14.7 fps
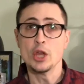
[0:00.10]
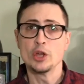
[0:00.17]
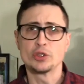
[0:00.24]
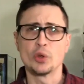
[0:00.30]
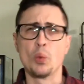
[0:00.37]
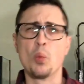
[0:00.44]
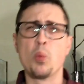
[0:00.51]

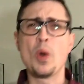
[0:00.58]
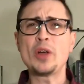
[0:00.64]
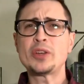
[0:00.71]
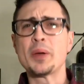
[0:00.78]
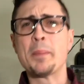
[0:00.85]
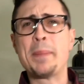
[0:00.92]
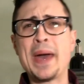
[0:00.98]
So
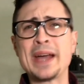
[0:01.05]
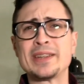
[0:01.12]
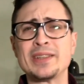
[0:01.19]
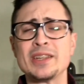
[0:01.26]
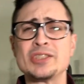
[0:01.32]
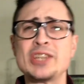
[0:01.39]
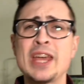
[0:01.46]
welcome back to
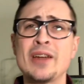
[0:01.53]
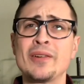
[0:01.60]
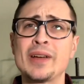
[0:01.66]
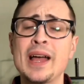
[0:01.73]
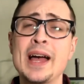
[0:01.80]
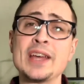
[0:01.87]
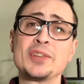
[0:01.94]
the channel,
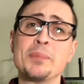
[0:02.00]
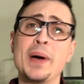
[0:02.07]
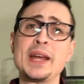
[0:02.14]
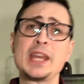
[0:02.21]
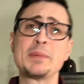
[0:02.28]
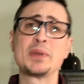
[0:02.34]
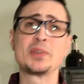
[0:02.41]
guys. My
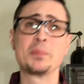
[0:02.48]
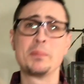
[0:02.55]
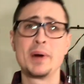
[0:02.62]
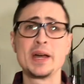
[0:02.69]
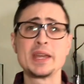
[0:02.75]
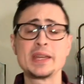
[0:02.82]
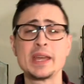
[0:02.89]
name is
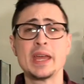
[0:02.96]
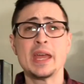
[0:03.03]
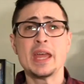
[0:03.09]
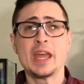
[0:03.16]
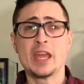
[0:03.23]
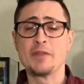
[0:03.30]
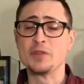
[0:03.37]
Mike.
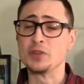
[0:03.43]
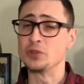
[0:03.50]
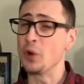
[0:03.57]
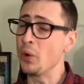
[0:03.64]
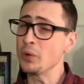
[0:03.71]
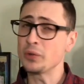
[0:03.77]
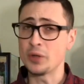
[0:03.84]
If you
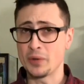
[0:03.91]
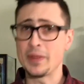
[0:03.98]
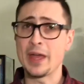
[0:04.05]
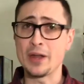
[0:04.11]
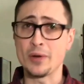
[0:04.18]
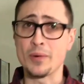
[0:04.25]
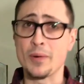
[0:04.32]
don't know
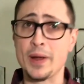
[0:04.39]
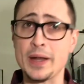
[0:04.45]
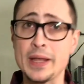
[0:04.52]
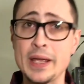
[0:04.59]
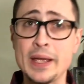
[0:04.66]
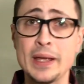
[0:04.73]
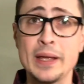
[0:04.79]
that
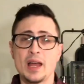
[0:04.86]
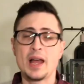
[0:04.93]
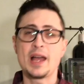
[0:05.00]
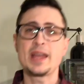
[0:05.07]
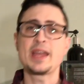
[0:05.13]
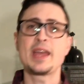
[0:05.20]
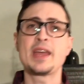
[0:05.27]
already,
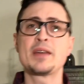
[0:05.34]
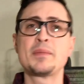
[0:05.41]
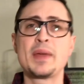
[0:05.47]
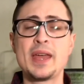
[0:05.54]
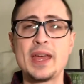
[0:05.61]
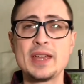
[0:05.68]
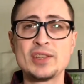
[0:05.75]
I am
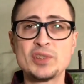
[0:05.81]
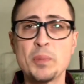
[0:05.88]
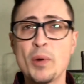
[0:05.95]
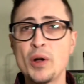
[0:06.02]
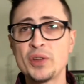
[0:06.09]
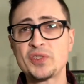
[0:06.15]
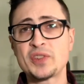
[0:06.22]
a
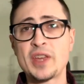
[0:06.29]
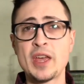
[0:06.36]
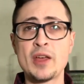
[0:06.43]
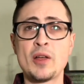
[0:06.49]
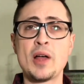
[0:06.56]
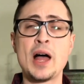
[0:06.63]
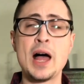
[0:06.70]

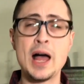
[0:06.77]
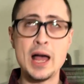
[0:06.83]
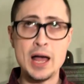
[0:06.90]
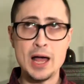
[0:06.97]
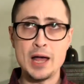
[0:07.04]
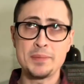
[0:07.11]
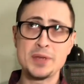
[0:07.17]
small-scale
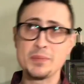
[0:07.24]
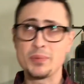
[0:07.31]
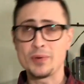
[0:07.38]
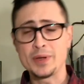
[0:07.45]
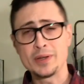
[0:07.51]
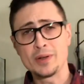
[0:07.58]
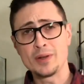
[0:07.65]
hobby
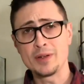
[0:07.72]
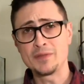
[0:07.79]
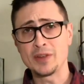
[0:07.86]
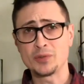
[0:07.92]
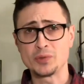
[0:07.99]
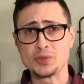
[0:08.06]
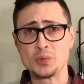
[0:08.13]
breeder, if
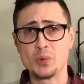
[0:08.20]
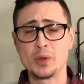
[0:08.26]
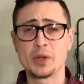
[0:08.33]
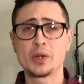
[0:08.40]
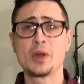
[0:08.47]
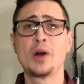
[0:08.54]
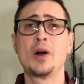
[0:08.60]
that's what you want
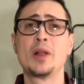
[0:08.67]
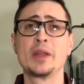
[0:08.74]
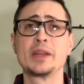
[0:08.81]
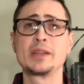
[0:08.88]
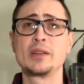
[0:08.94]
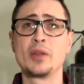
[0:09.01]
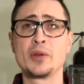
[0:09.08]
to call
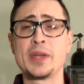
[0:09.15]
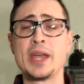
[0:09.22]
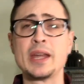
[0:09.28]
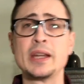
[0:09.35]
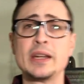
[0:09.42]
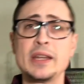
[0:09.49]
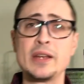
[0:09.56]
it,
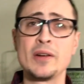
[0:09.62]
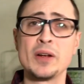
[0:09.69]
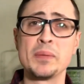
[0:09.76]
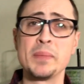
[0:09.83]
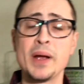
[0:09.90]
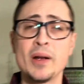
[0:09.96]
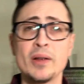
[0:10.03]
located here
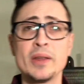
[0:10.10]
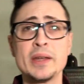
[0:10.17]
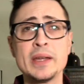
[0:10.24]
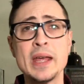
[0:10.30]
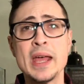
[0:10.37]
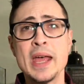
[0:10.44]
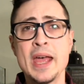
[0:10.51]
in Maryland.